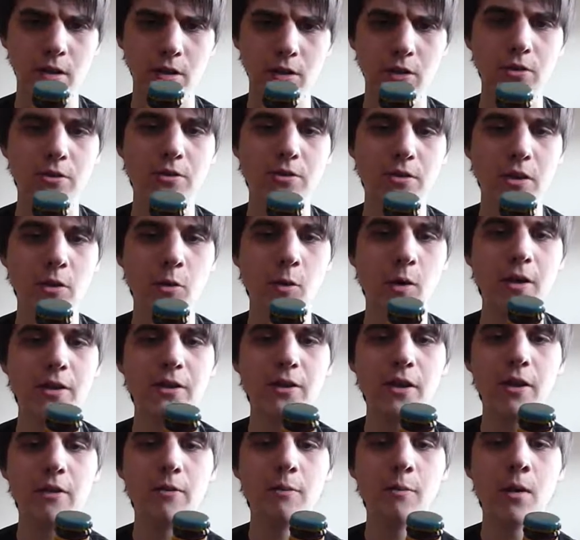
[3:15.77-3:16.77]
used the
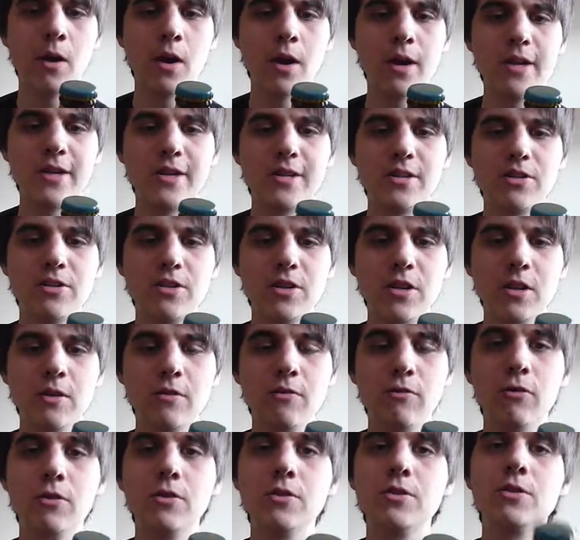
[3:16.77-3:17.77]
quaint name
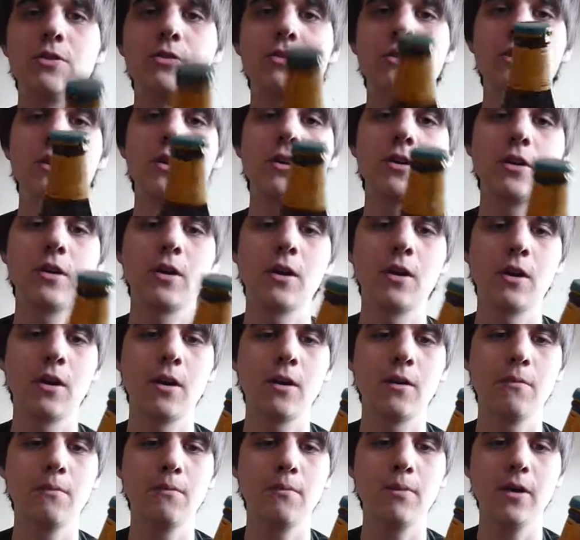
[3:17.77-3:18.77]
steam for its unique
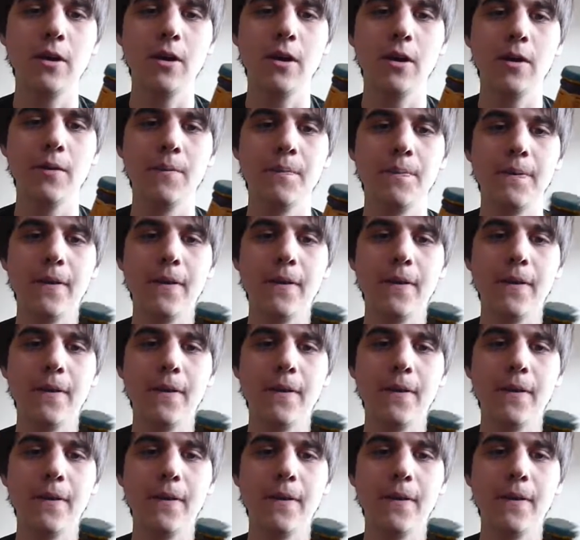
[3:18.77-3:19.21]
beer.